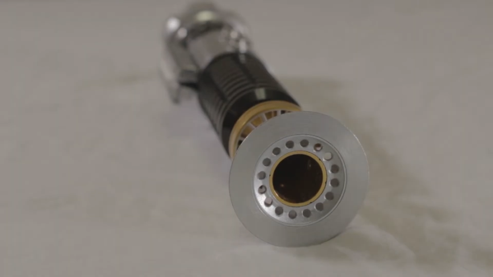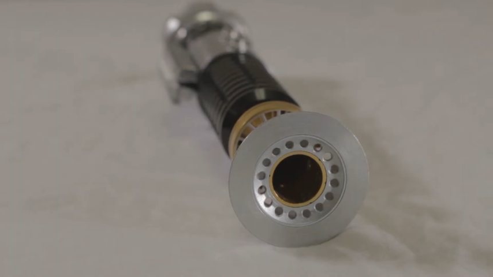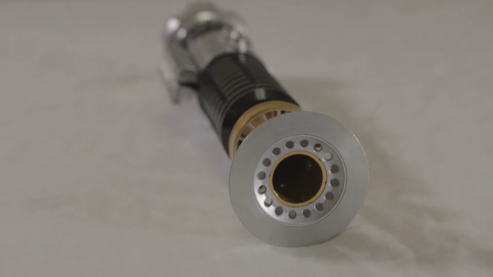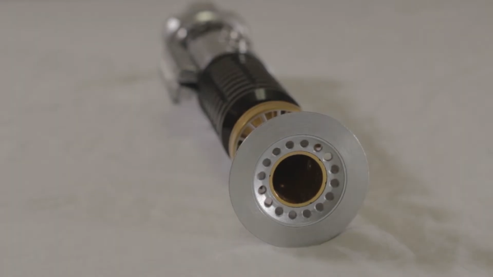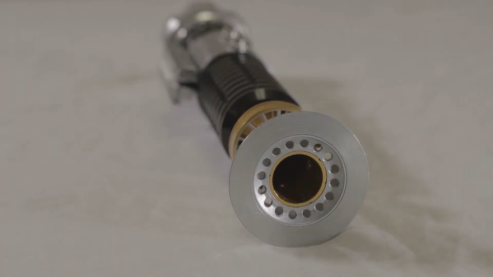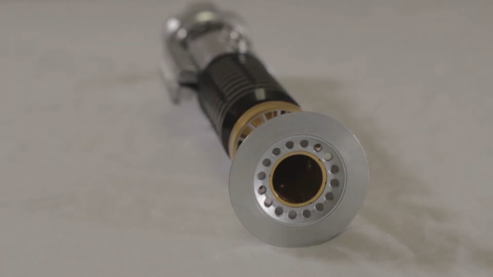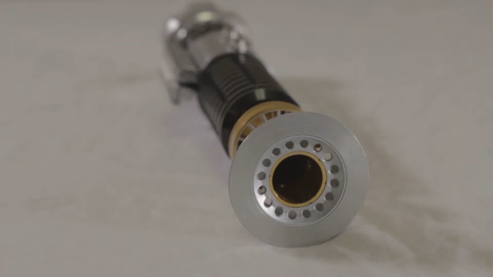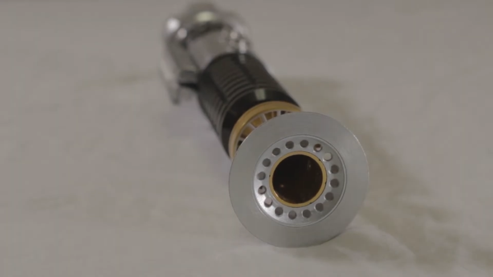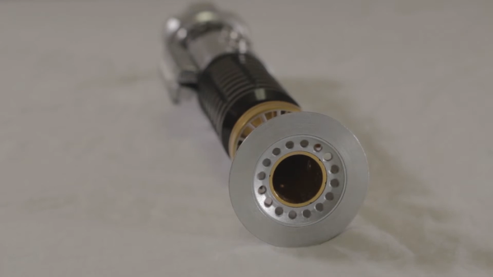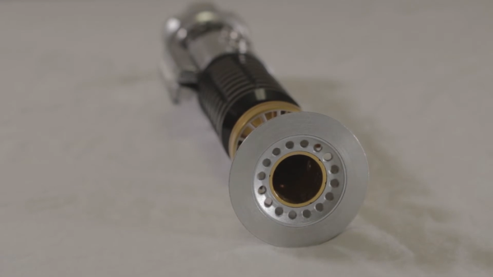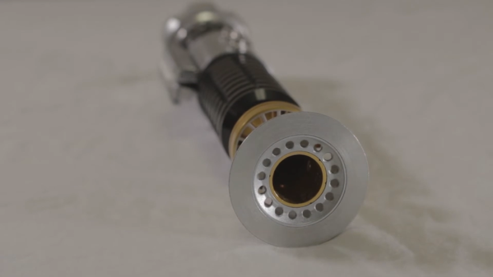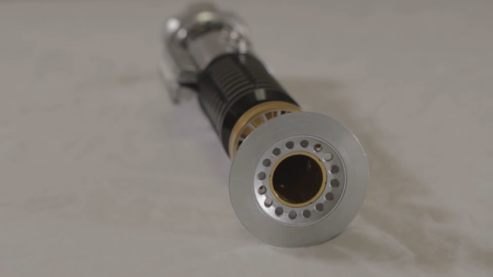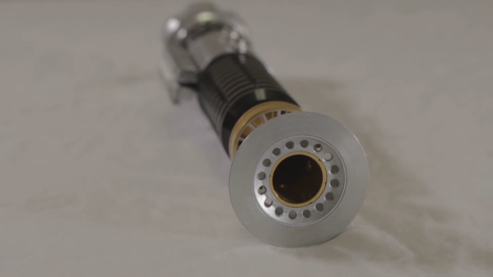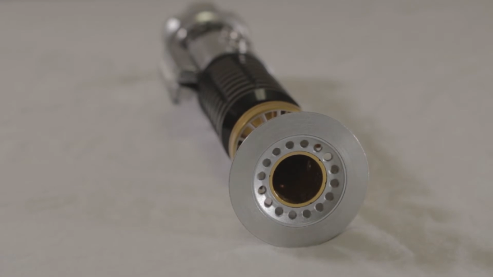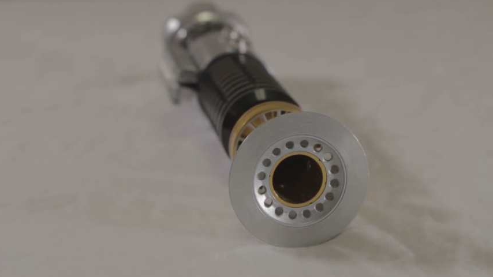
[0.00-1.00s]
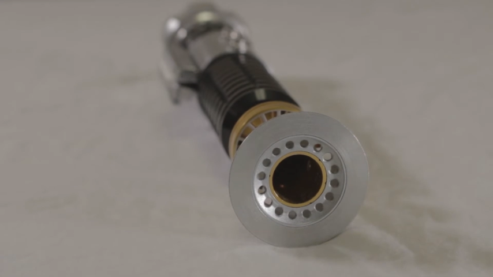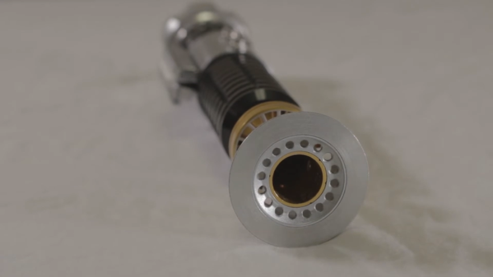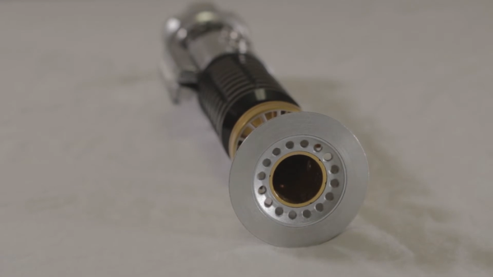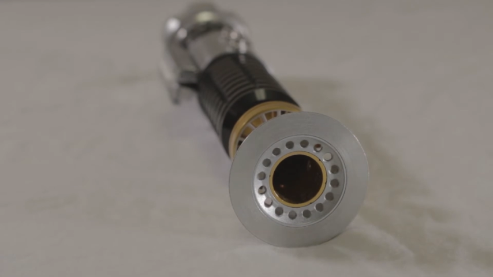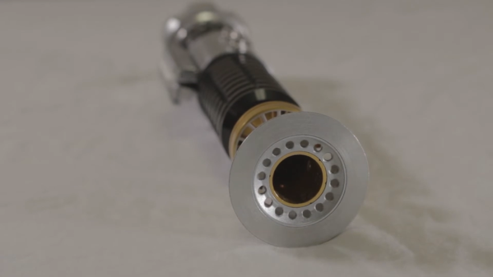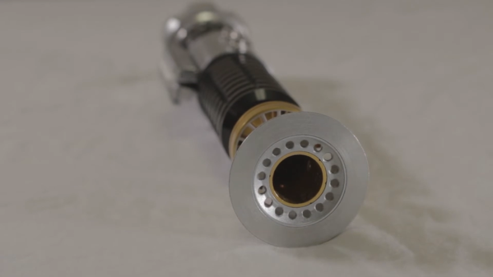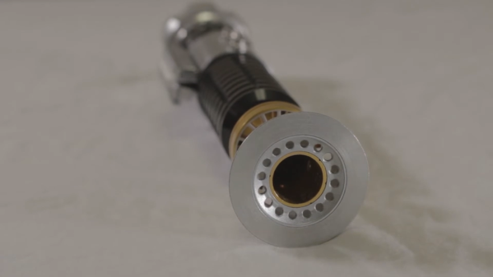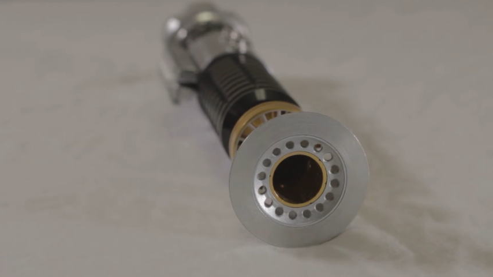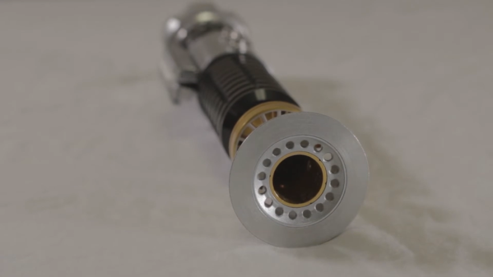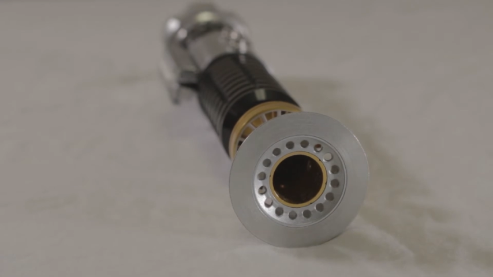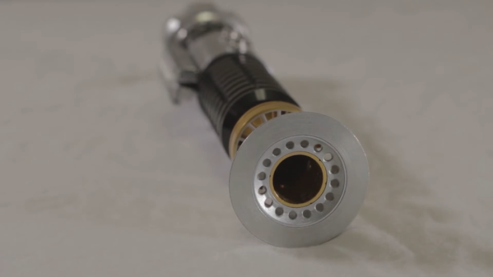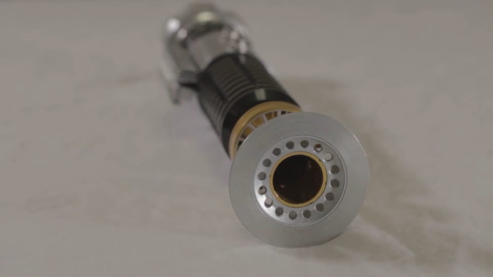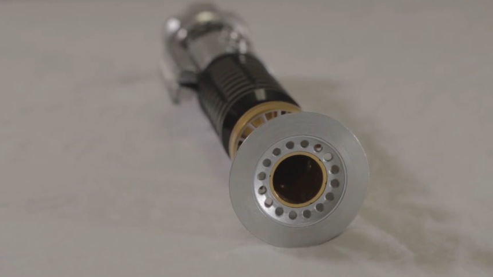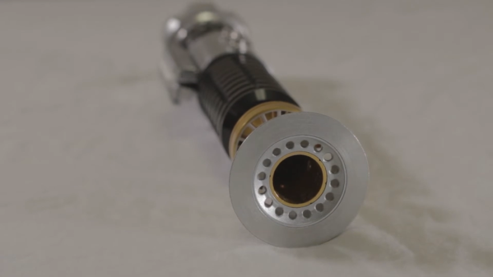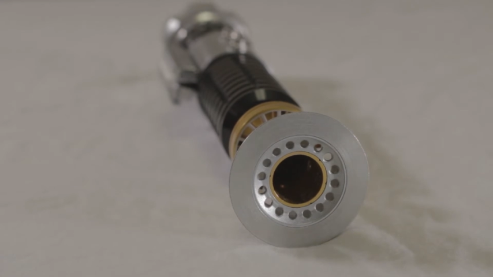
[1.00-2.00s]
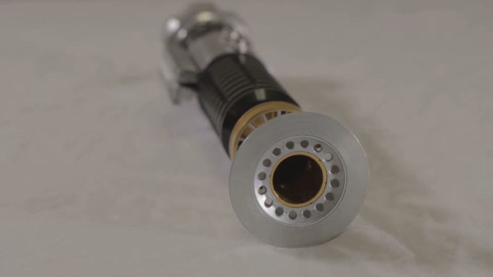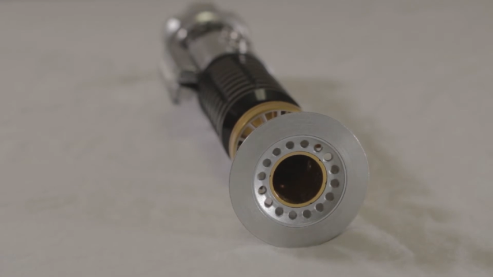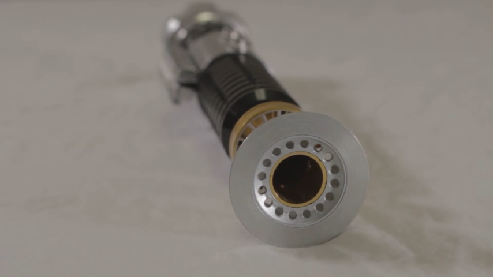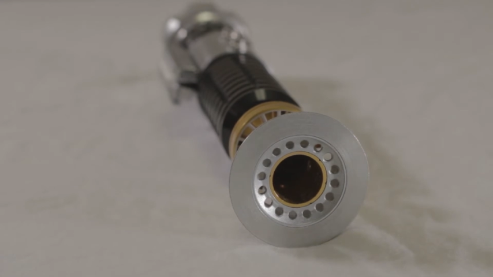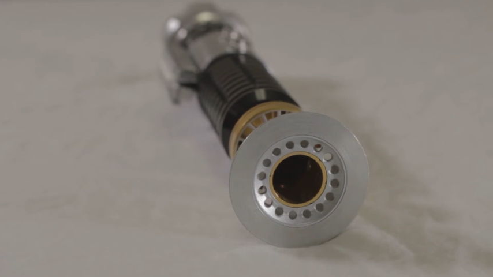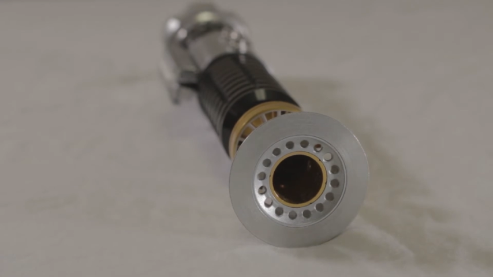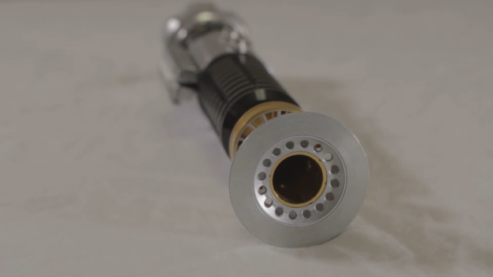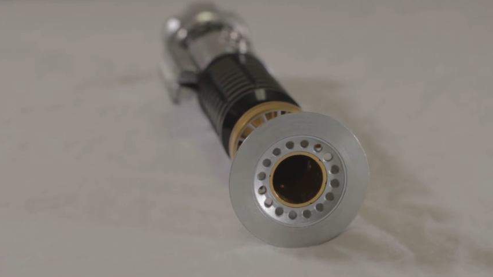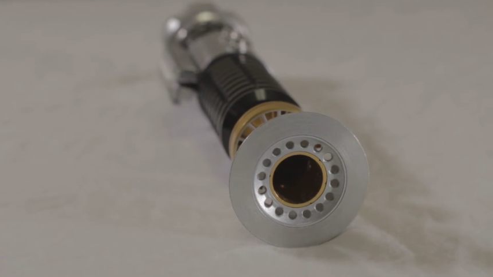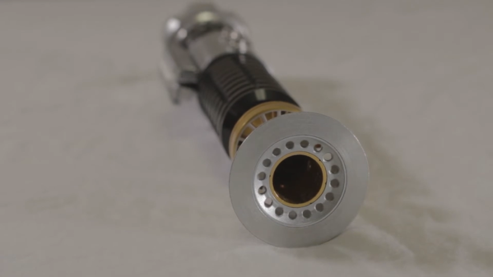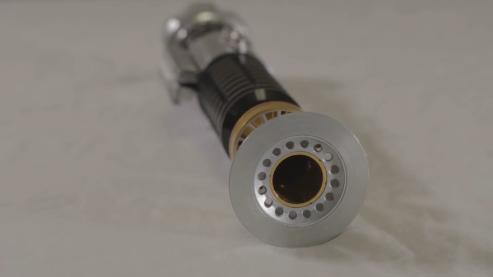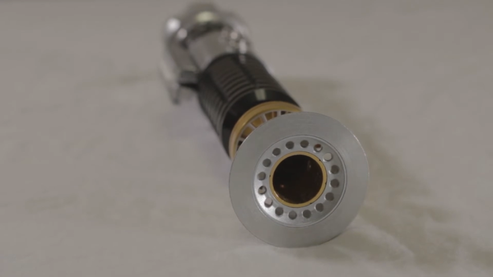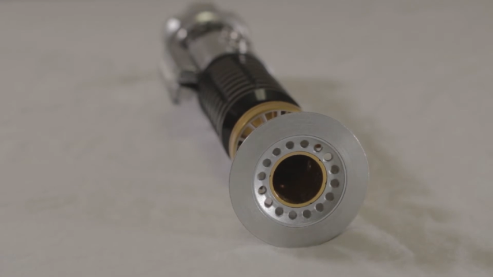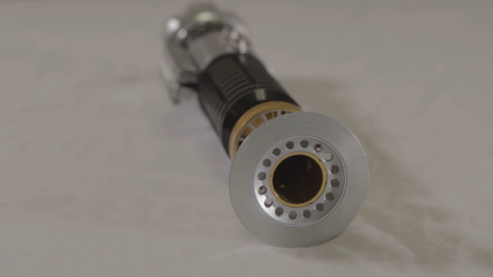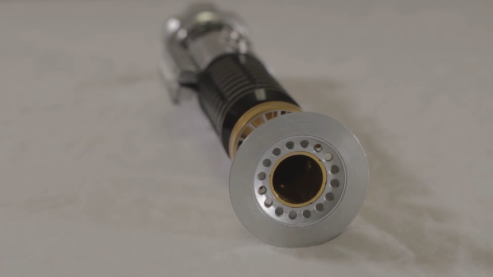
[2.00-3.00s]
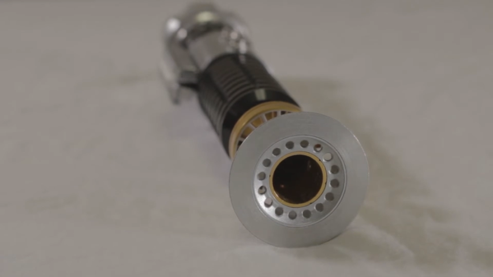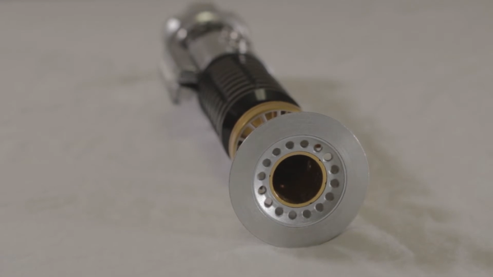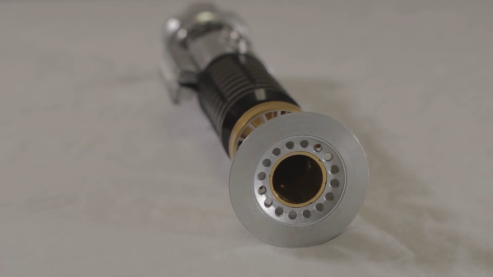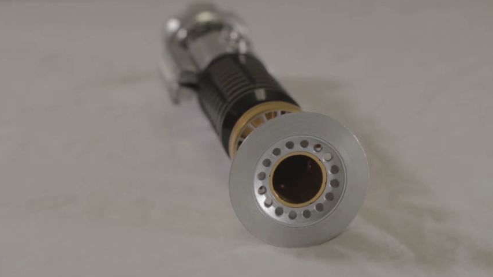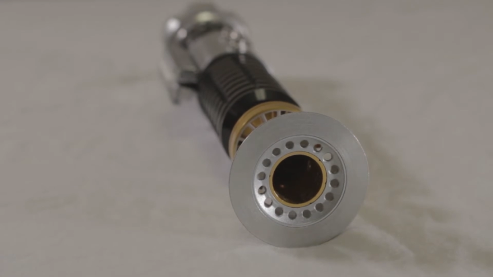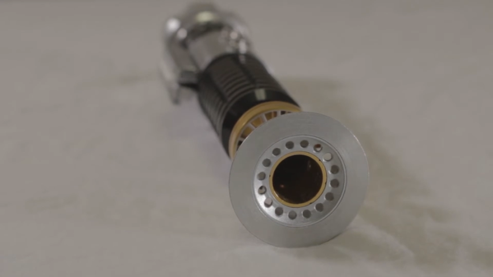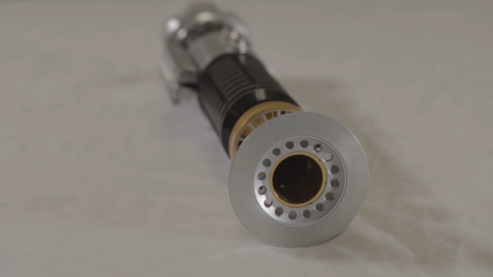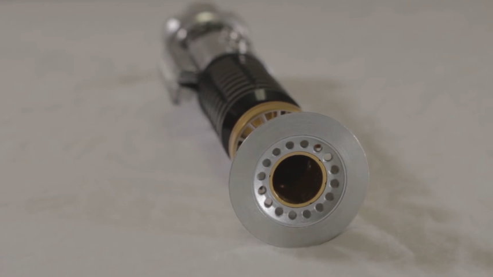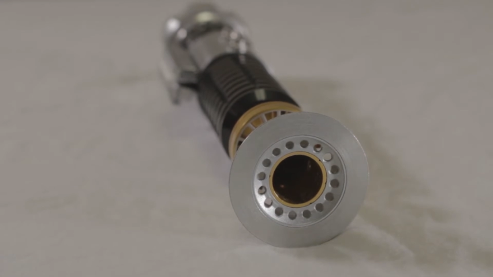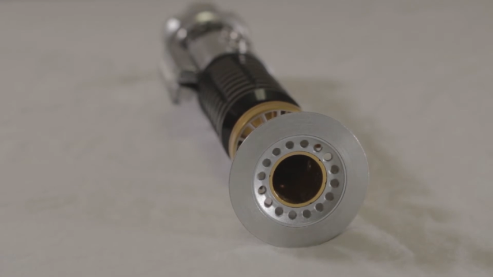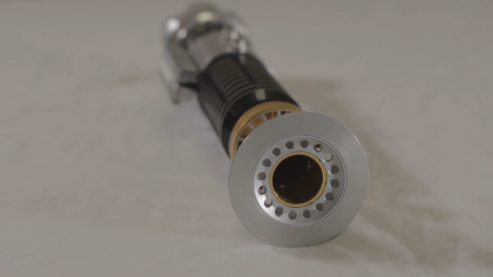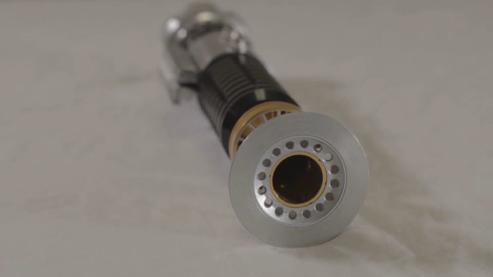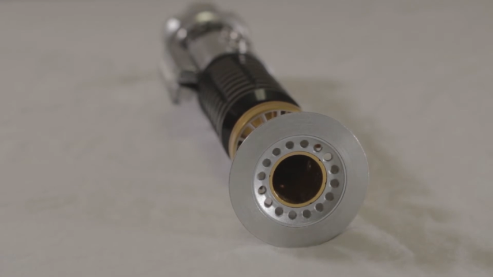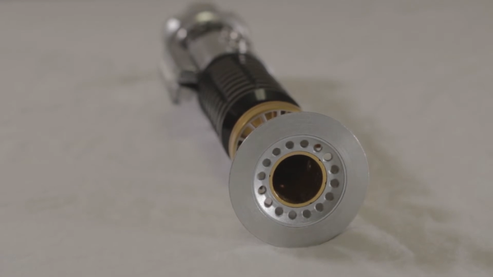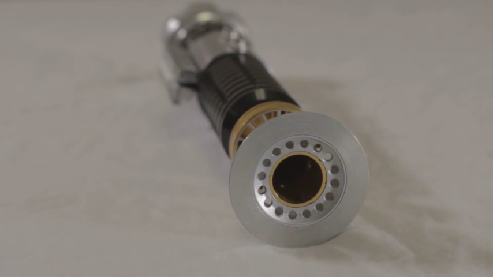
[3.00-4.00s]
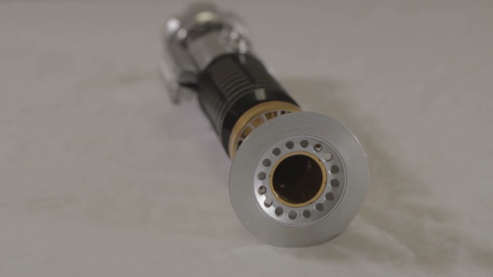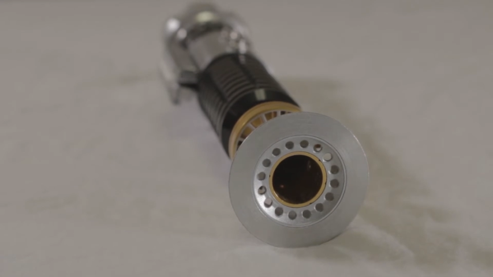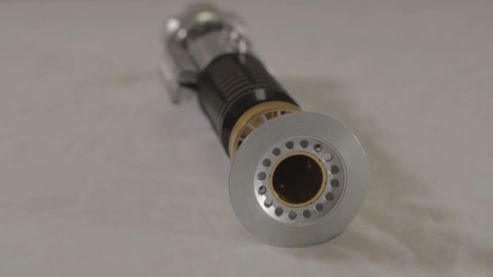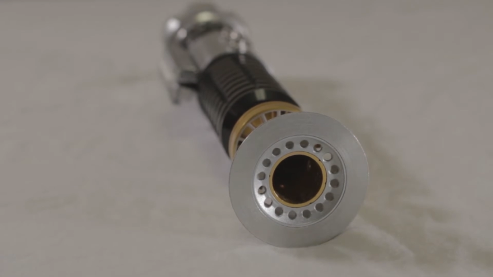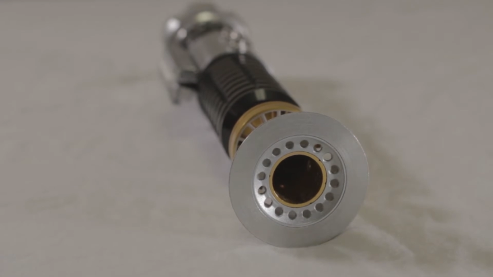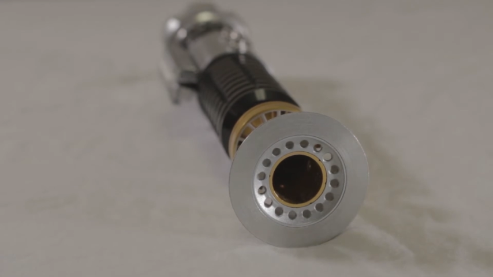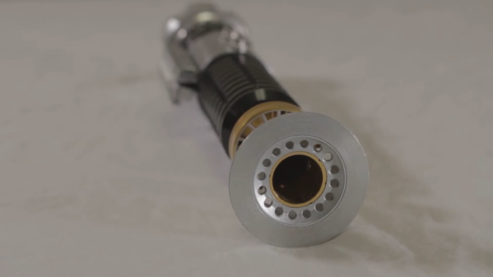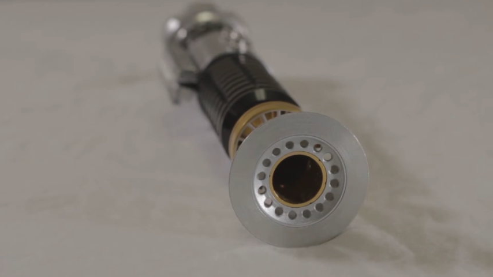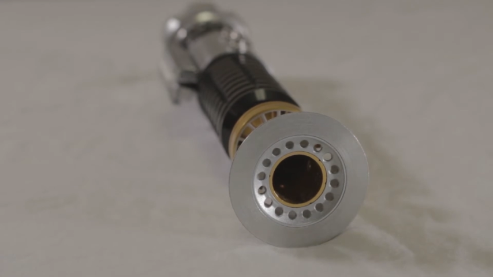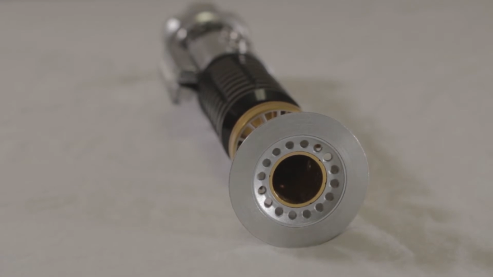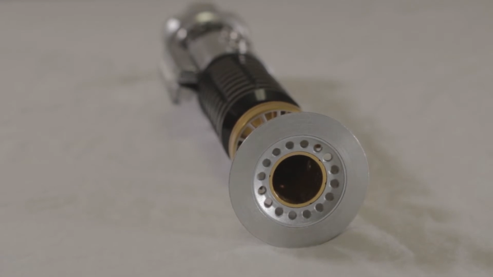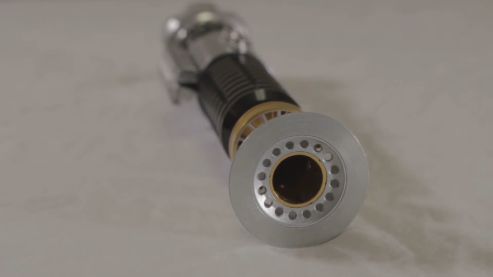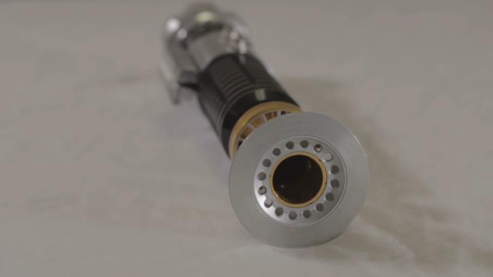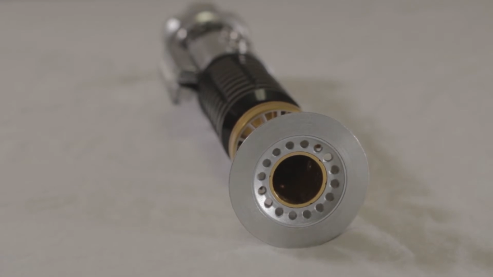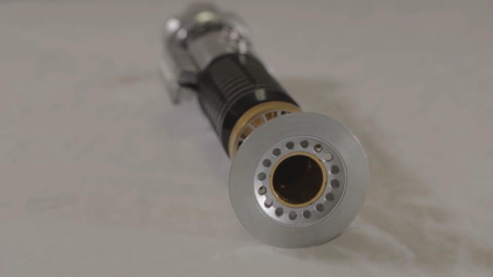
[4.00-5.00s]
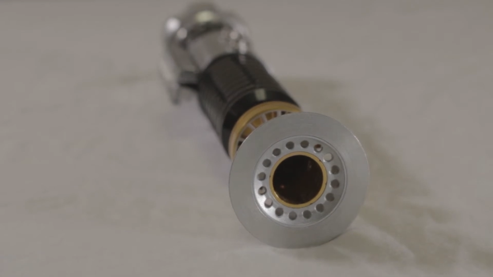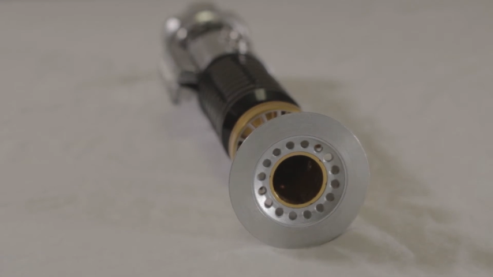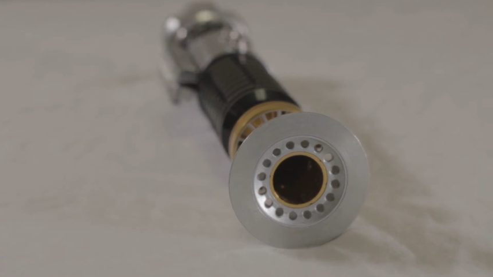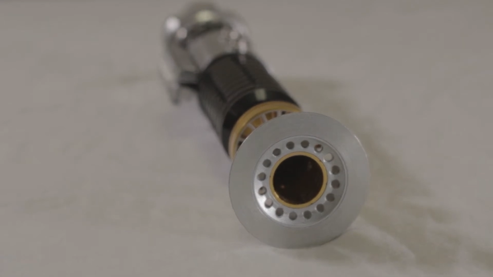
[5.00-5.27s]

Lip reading: Nobody's mouth can be seen.